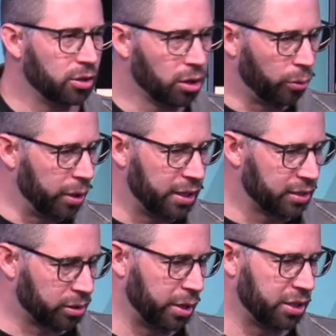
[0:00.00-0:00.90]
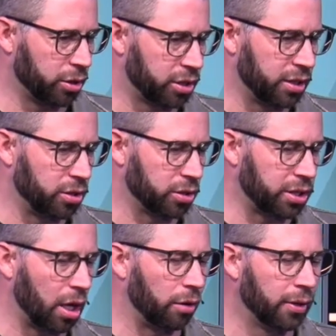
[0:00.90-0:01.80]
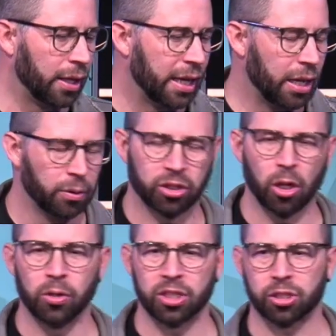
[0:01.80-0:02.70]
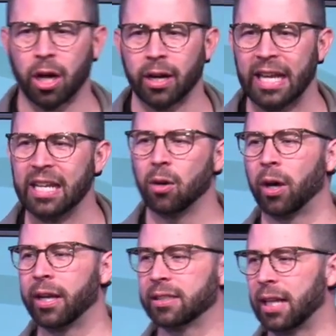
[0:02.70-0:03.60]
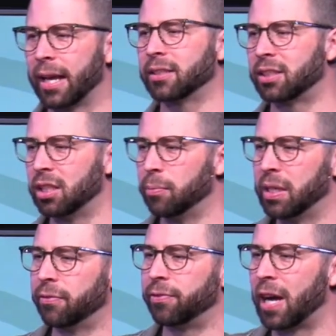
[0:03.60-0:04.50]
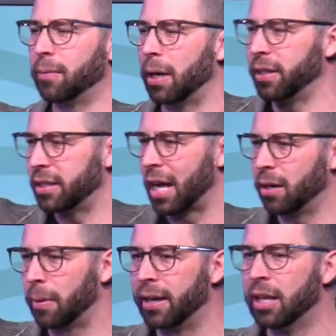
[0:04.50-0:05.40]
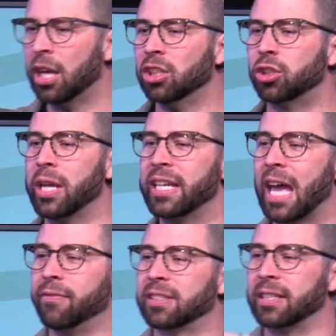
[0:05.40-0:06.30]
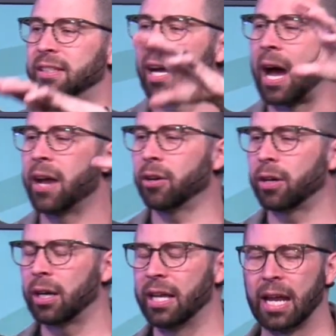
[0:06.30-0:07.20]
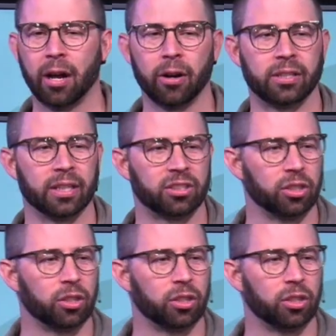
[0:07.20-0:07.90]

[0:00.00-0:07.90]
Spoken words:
you can go read this and research this yourself, he was so distraught, he didn't want his legacy to be defined by the dynamite, so he gave his entire inheritance to